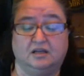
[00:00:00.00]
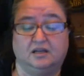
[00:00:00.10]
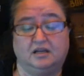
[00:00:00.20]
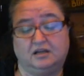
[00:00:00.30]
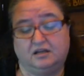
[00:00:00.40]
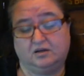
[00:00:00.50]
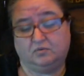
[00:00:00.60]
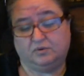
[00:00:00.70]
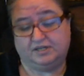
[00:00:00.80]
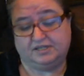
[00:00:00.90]

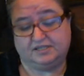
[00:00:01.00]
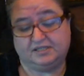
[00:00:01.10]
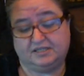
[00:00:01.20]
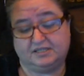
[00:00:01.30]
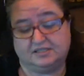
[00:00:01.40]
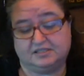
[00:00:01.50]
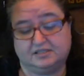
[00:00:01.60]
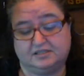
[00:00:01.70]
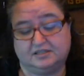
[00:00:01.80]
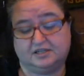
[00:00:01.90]
What is this?
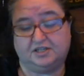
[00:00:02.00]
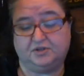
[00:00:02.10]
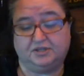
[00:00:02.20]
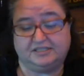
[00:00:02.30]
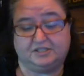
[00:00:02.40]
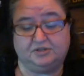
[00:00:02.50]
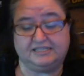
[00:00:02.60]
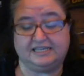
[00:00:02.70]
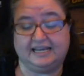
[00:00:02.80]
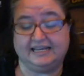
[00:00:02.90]
It's
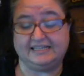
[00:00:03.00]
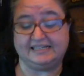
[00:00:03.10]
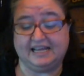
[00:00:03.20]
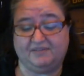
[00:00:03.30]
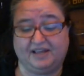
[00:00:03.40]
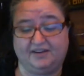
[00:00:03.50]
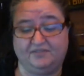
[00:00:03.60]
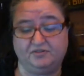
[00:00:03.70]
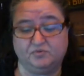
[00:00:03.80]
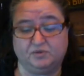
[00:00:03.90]
Unitech. It did have
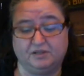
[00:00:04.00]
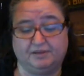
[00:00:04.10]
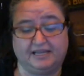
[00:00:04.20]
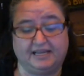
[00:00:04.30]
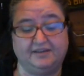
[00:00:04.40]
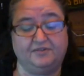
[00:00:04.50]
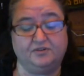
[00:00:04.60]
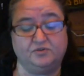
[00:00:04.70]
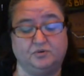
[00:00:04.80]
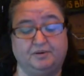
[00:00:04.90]
headphones with it, but the
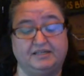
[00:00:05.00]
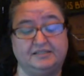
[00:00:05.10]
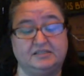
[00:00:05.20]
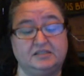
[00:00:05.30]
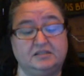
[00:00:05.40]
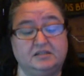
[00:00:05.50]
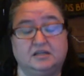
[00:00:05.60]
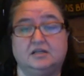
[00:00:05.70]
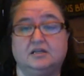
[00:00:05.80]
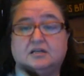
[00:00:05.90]
headphones were busted.
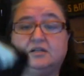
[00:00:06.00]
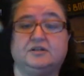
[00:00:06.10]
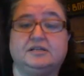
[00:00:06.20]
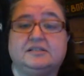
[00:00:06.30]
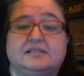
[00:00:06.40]
You can